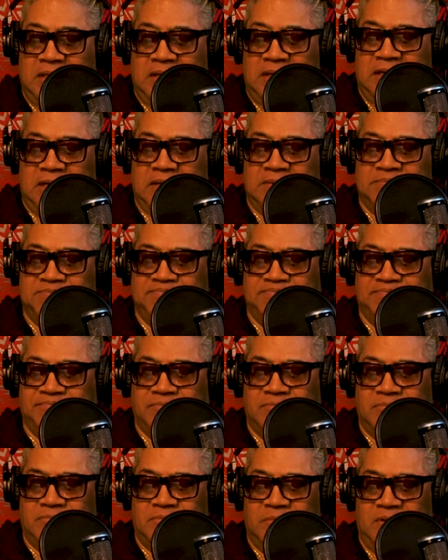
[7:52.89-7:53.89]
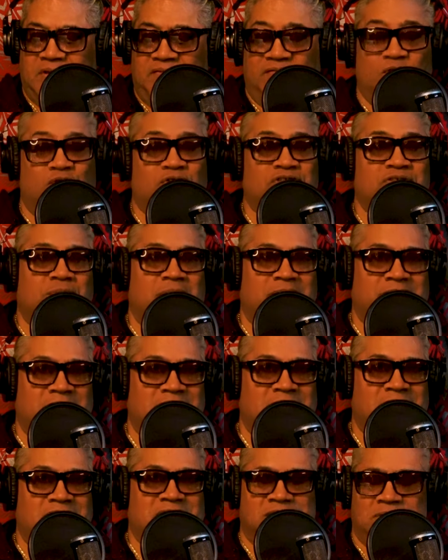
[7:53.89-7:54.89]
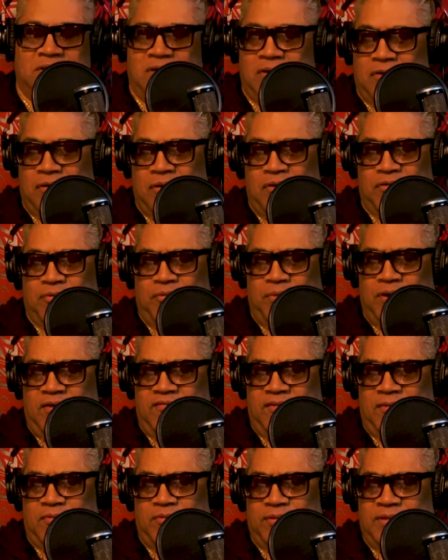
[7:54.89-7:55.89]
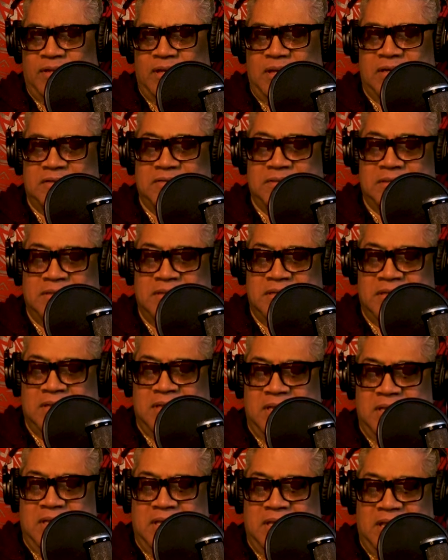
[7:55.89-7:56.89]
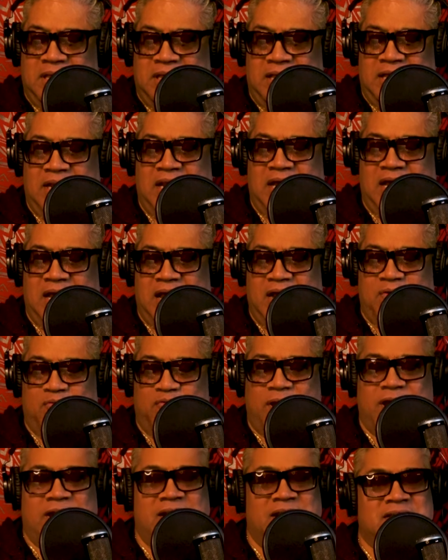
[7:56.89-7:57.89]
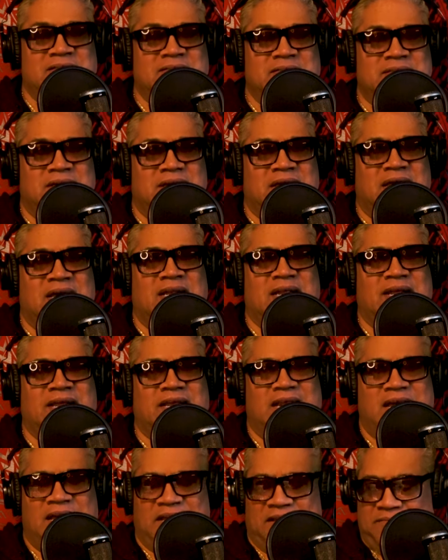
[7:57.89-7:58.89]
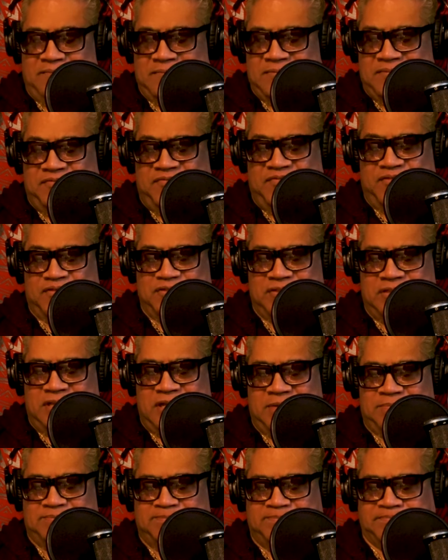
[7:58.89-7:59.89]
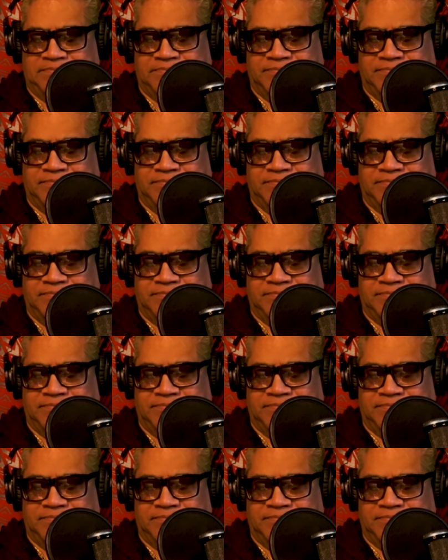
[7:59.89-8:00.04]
um, of course, my kids. You know, all three of them were there. And I, I ran into L.A. Knight the first time.